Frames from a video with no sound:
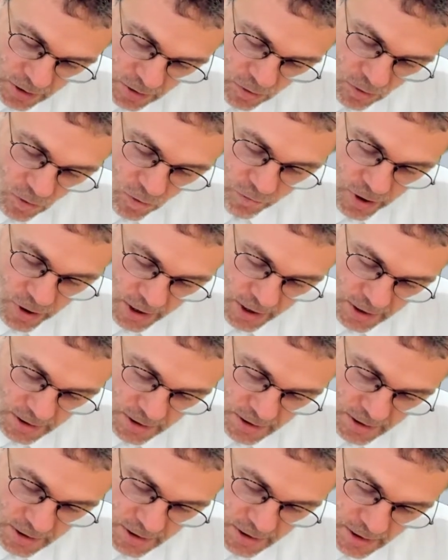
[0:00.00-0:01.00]
over
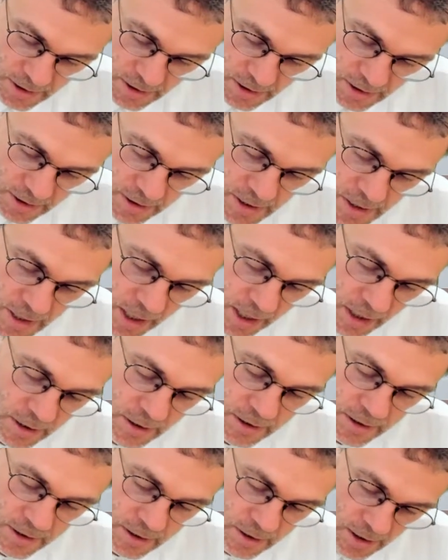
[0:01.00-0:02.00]
x
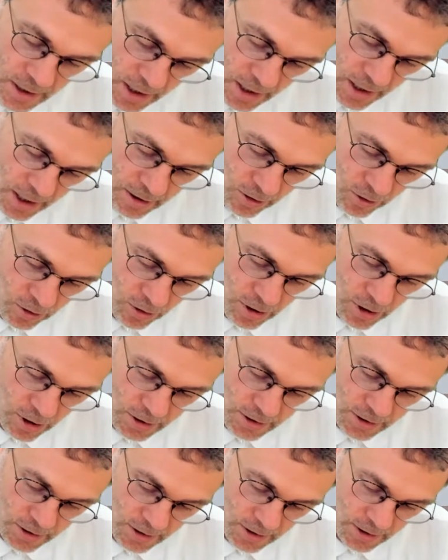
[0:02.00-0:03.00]
dx at long
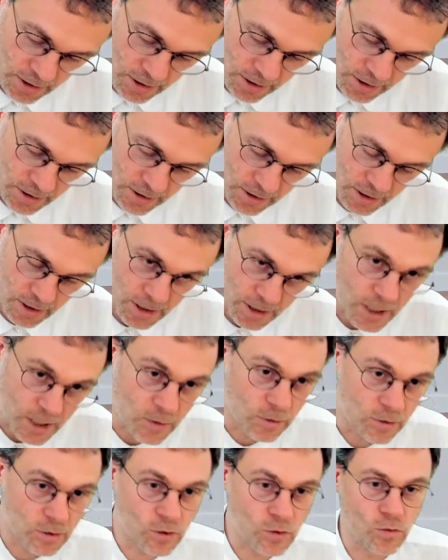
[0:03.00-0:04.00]
last is
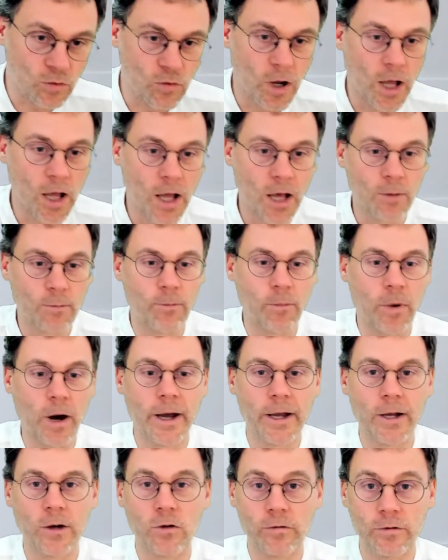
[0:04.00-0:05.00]
equal to
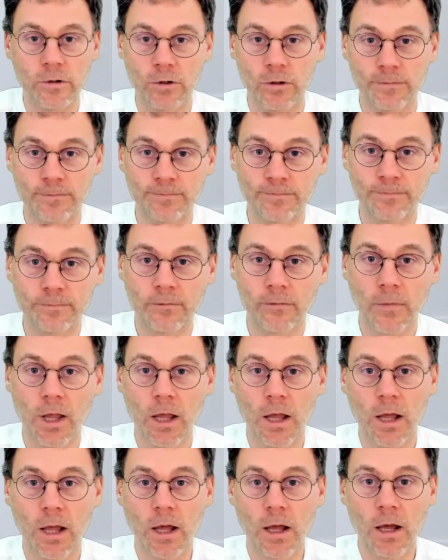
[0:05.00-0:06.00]
pi over 2.
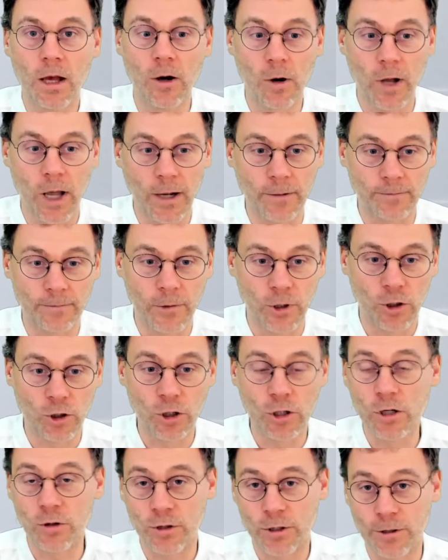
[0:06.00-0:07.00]
Okay, good
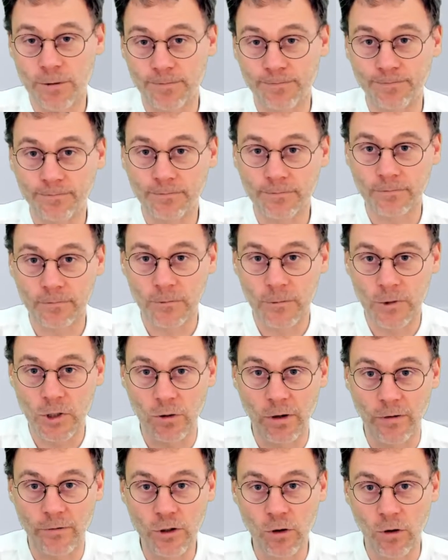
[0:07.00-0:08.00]
news. So
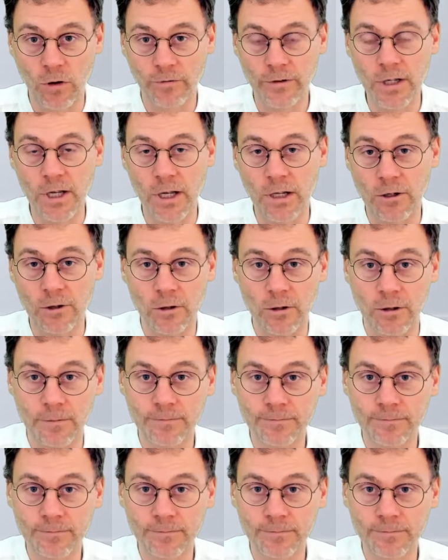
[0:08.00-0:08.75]
we've solved the integral.